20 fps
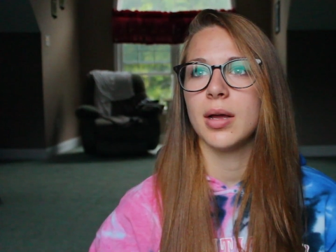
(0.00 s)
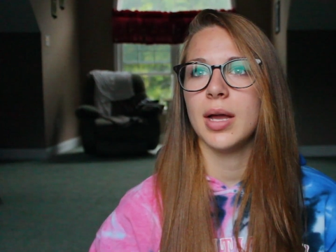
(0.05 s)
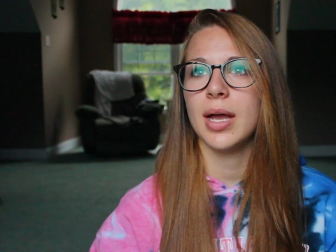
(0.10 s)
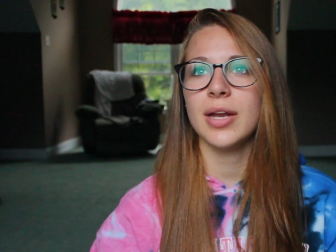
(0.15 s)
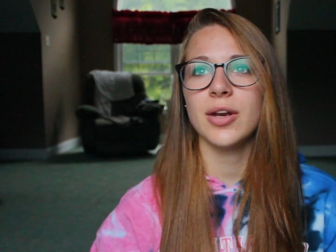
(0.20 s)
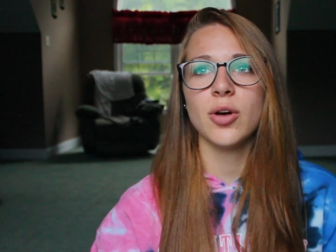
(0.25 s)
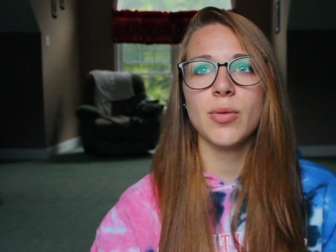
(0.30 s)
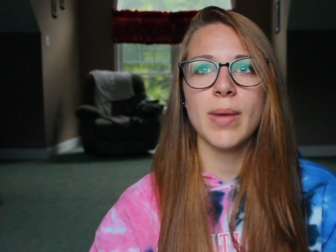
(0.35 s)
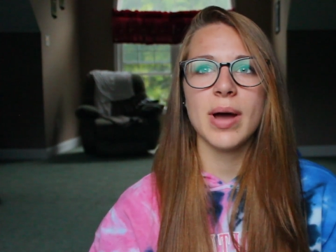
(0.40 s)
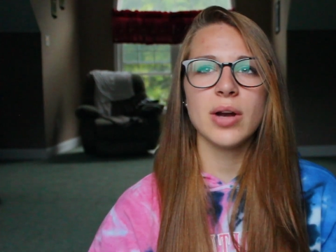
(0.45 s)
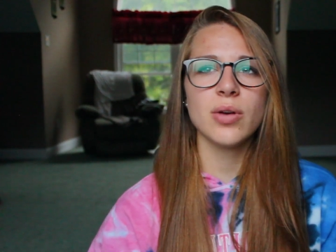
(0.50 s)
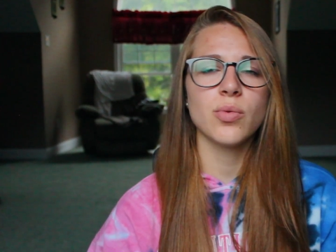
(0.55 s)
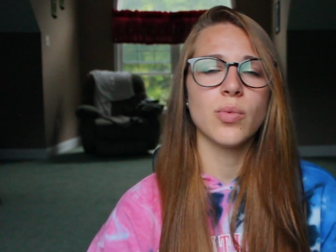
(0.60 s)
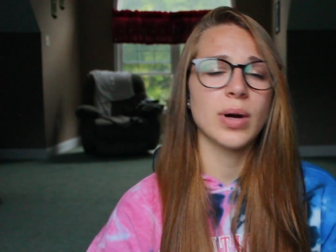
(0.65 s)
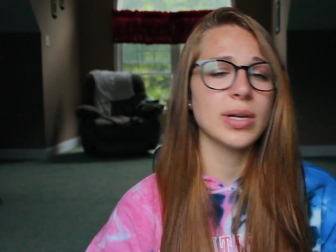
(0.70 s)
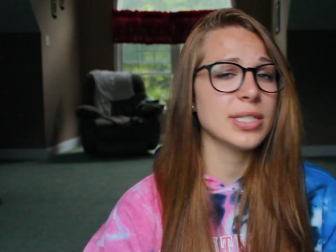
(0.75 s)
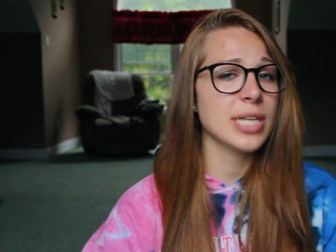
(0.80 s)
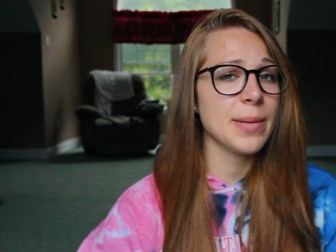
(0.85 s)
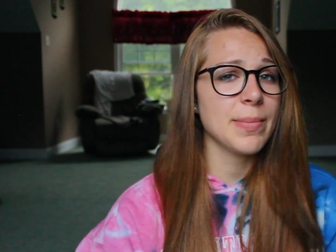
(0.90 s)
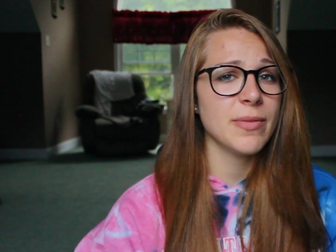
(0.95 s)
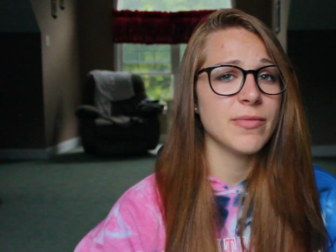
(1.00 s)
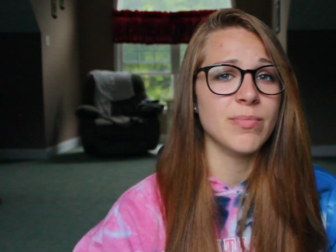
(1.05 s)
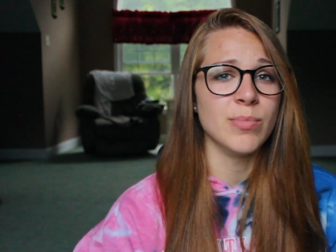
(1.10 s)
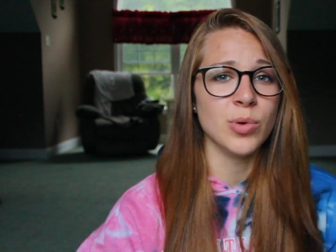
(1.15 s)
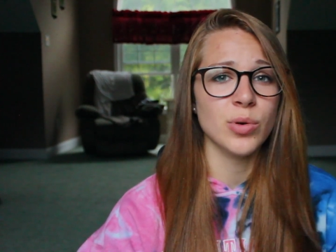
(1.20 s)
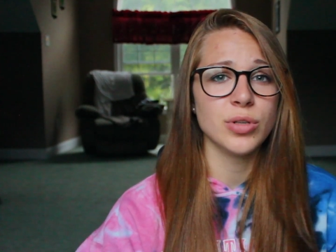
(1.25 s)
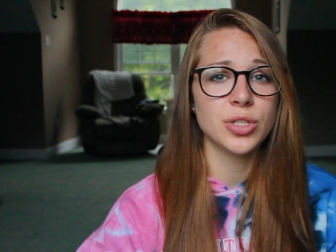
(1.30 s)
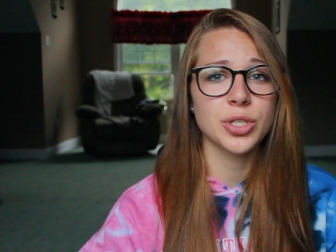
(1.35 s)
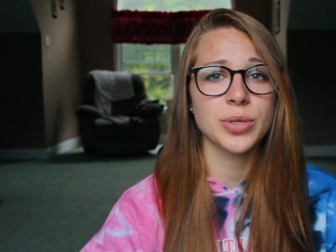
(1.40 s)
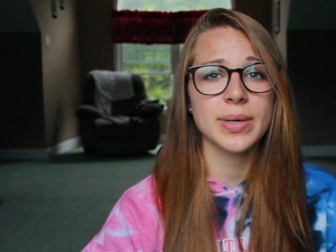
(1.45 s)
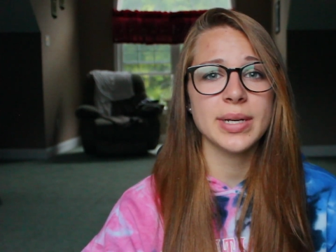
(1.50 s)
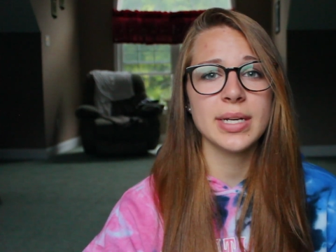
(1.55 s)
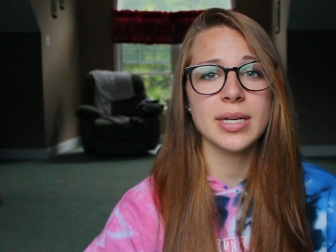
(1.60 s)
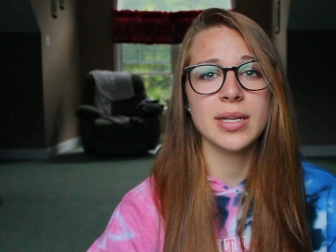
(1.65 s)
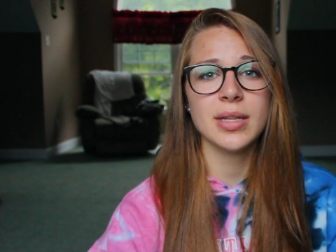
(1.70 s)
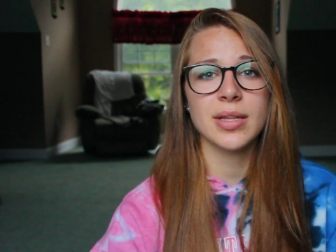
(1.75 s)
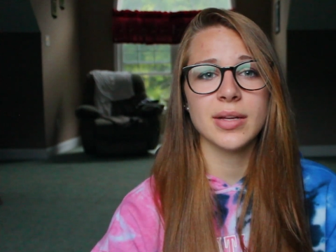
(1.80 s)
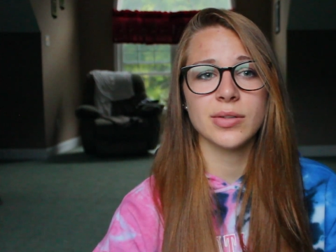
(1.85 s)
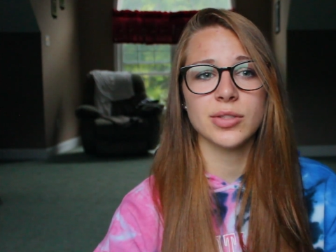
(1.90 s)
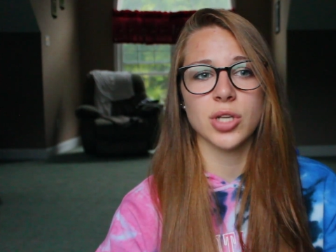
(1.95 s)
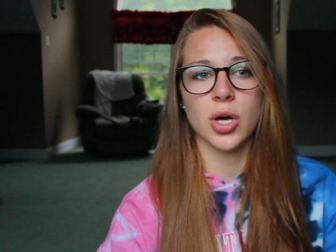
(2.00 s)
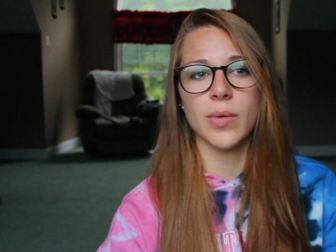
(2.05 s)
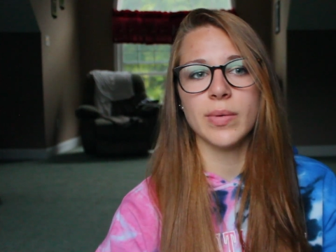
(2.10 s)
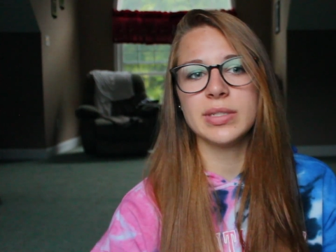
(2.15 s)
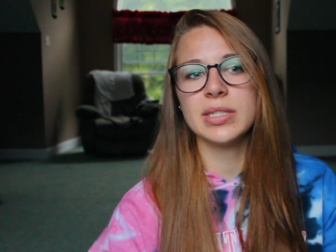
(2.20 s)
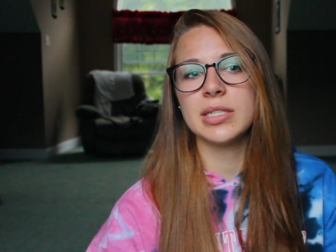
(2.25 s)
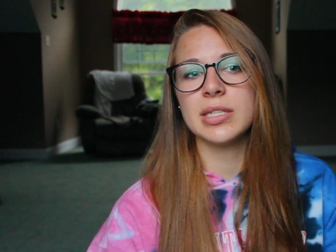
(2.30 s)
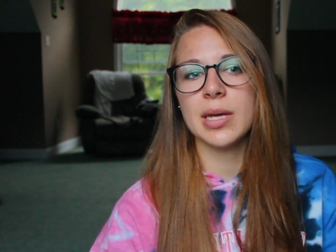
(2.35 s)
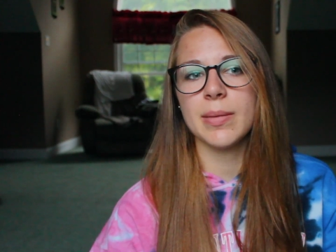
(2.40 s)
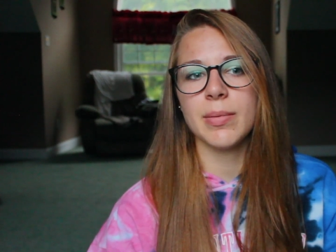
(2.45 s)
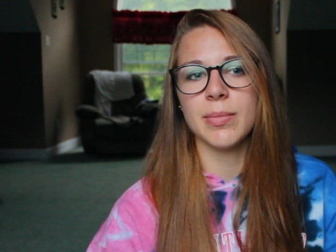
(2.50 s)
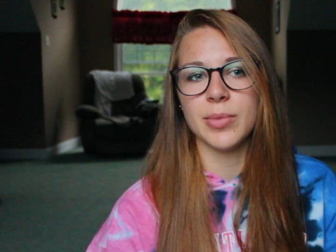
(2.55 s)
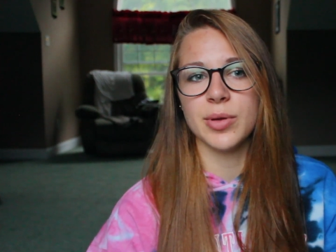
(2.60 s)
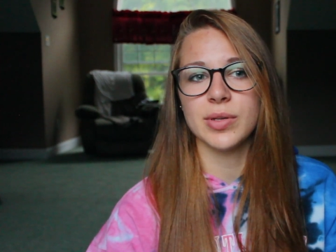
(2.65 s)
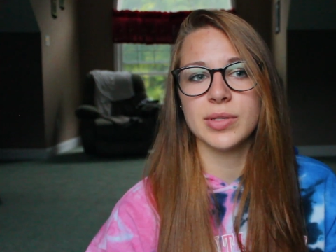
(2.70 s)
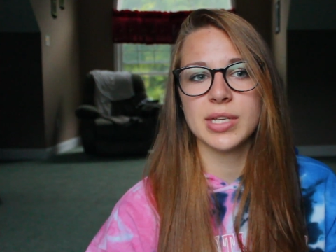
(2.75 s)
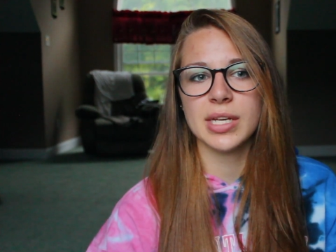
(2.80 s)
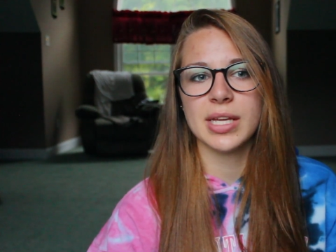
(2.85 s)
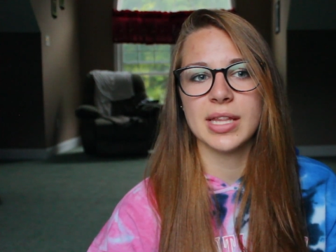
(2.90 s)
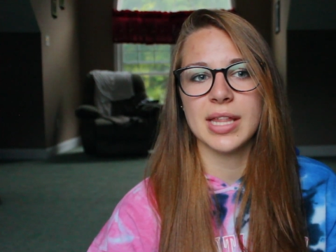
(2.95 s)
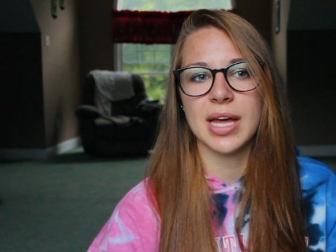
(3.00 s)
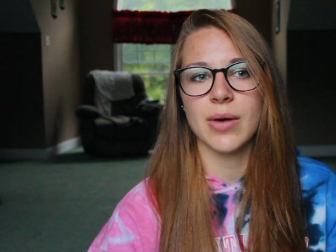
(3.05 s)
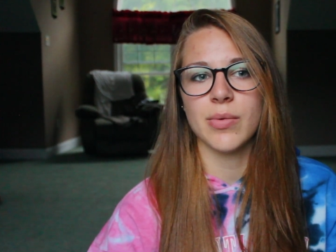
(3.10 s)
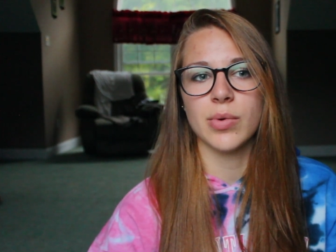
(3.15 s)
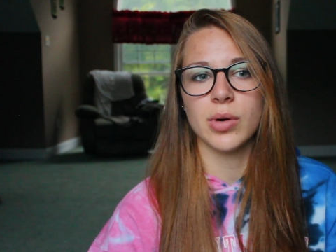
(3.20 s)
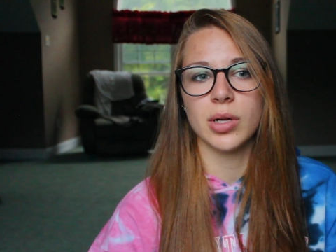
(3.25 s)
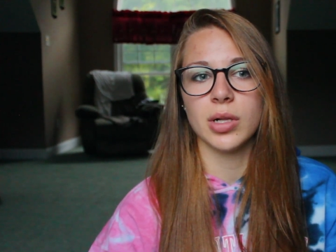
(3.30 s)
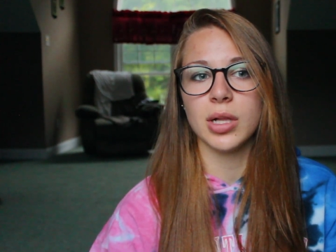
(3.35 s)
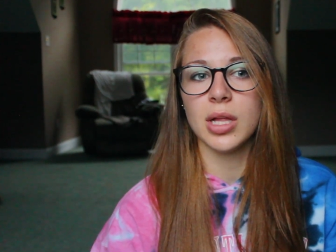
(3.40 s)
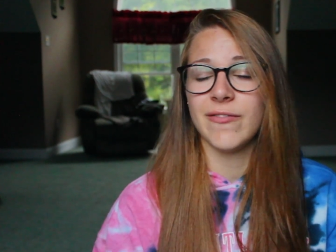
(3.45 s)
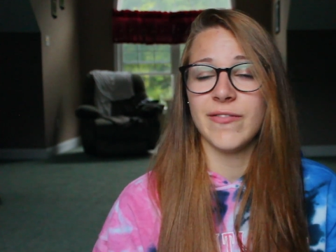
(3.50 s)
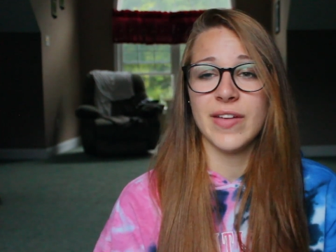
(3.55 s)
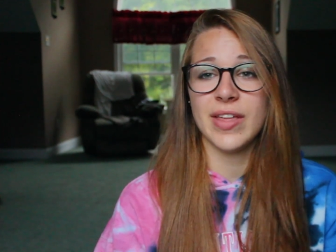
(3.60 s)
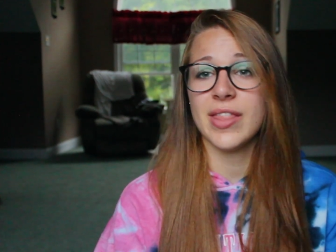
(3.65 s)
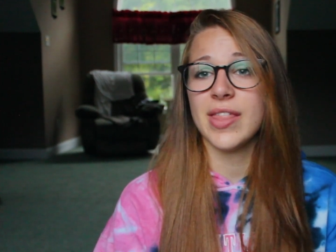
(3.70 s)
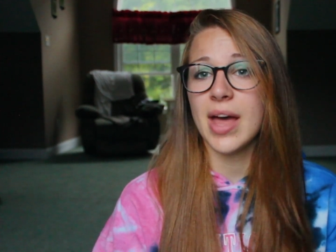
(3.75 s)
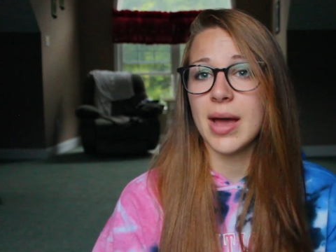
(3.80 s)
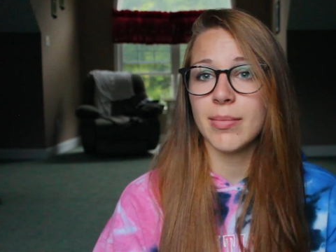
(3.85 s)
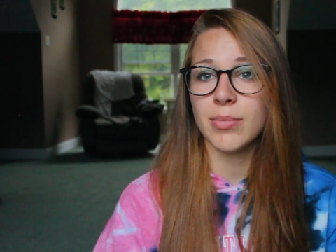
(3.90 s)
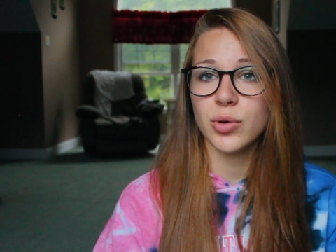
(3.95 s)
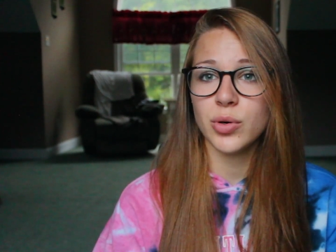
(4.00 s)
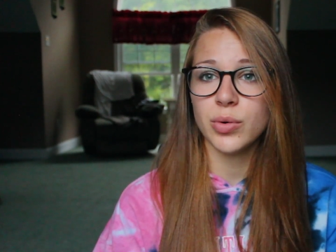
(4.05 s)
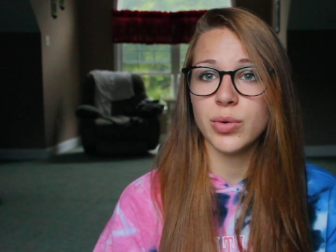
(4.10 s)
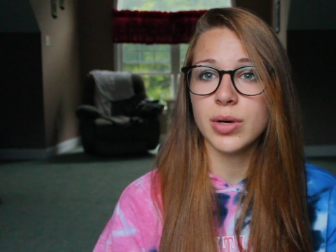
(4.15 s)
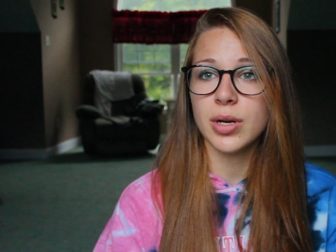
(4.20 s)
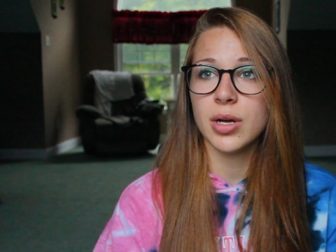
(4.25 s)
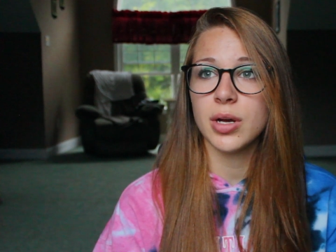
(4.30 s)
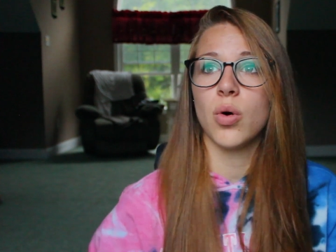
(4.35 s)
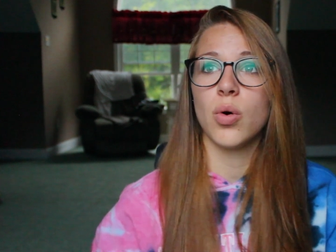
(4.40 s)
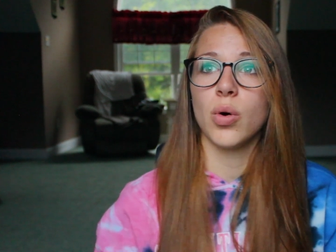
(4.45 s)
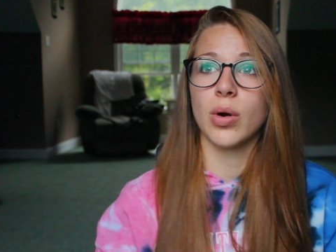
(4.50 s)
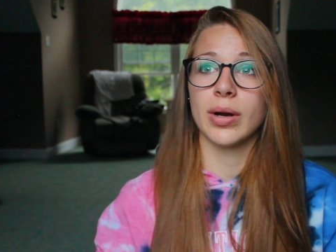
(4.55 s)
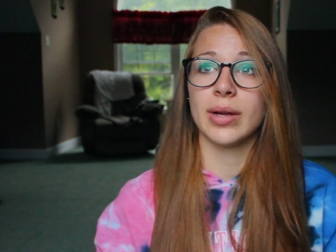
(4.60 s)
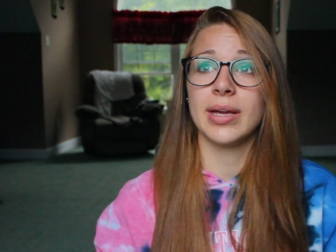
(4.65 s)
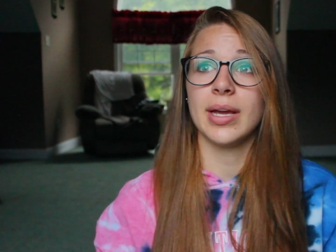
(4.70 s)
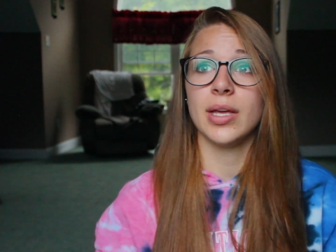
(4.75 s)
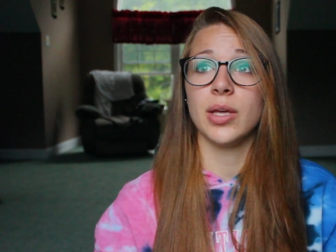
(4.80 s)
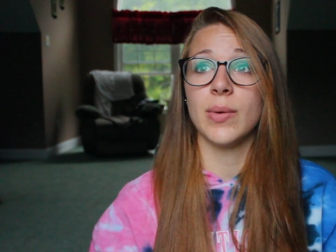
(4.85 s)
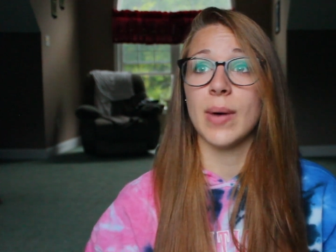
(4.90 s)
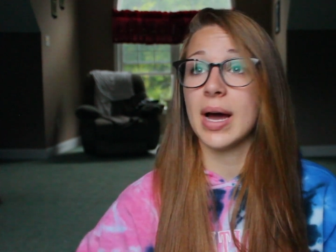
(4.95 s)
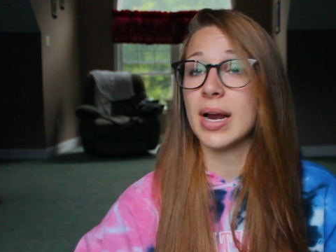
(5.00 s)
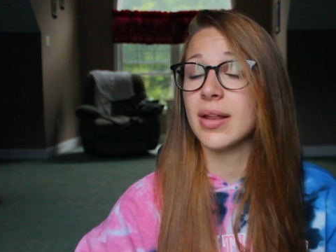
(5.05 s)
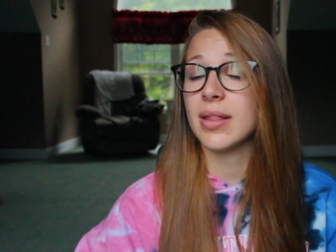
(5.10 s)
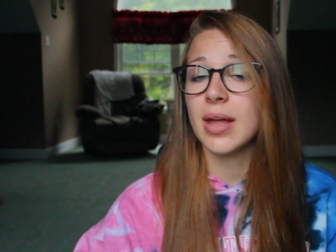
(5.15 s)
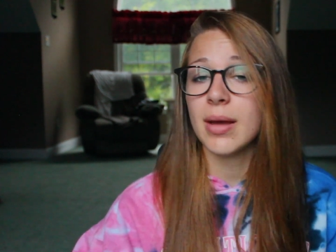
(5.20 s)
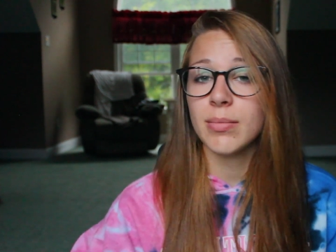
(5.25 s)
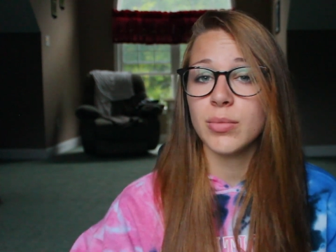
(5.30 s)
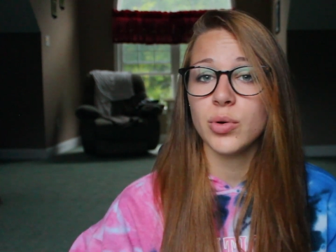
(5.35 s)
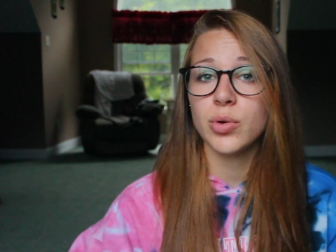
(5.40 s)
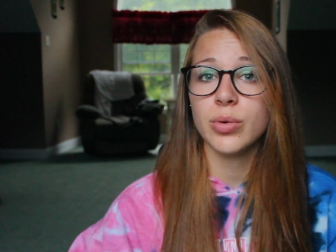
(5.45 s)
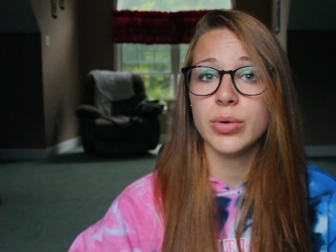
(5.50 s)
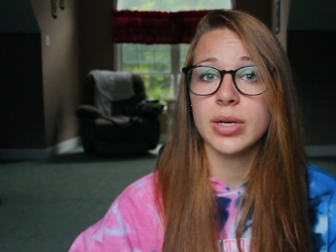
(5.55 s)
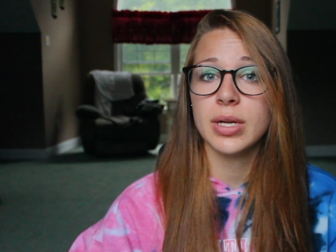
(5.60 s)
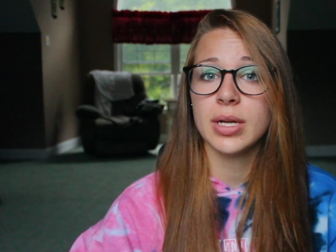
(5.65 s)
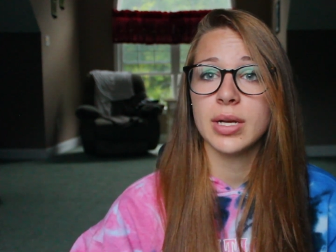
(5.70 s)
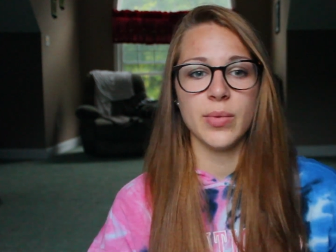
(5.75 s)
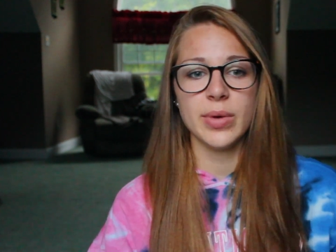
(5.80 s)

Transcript: And no matter what type of mood you're in, there's always a type of music that will fit that mood or get you out of that mood,